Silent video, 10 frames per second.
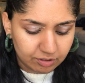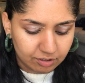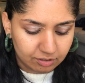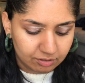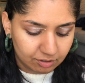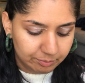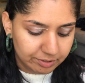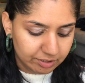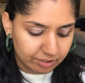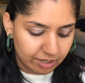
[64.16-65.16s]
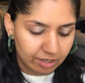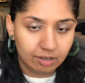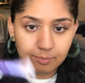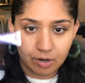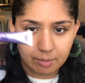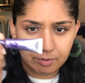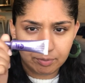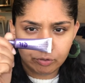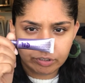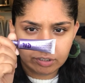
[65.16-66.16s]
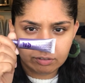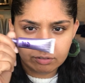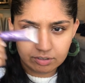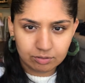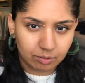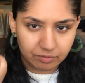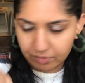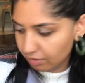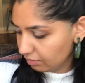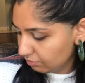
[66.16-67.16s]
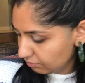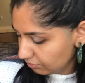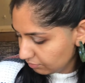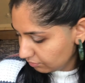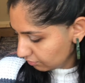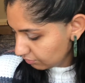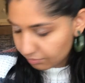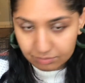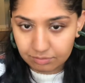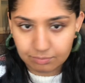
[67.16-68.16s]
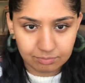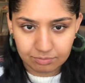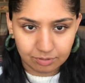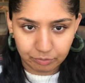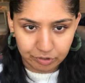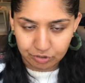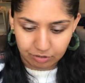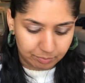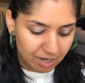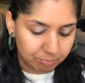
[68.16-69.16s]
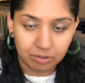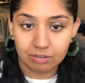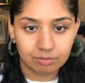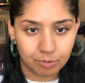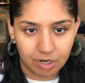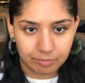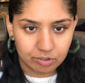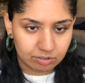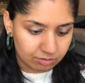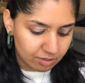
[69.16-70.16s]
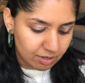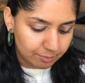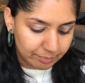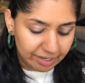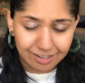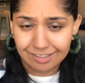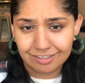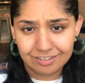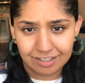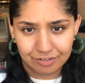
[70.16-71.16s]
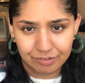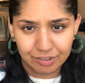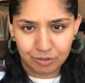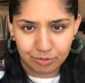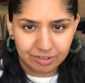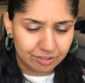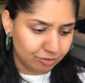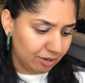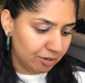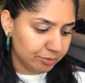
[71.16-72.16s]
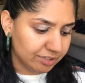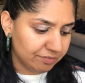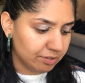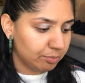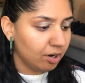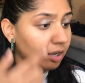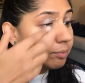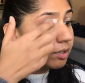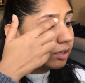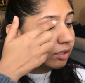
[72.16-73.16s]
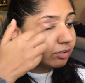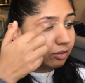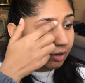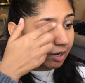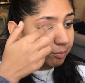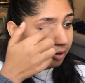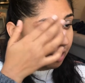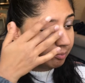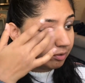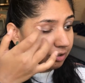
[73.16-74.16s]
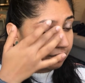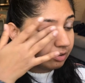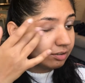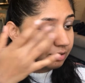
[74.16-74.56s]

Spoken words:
the Urban Decay Primer Potion. It's one of the original popular primers. My eyelids get really oily, so I always have to prime. So I prime like